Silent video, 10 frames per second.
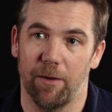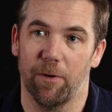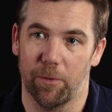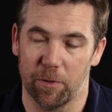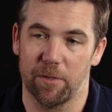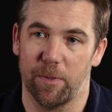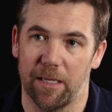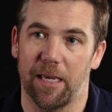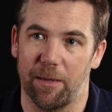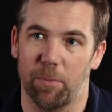He really wanted to be the
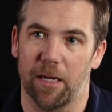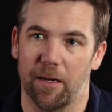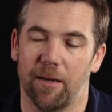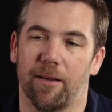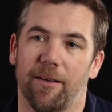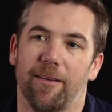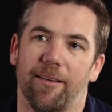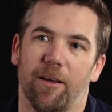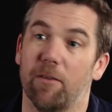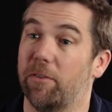kingpin
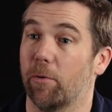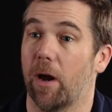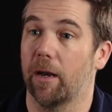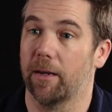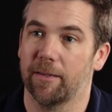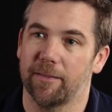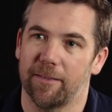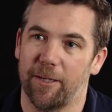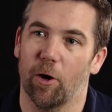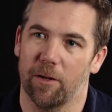of Yoorana,
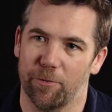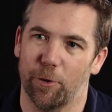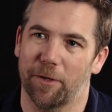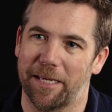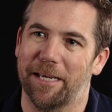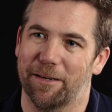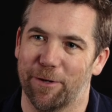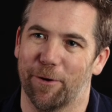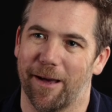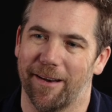the olive oil king of
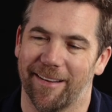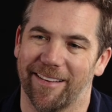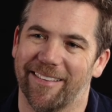Yoorana.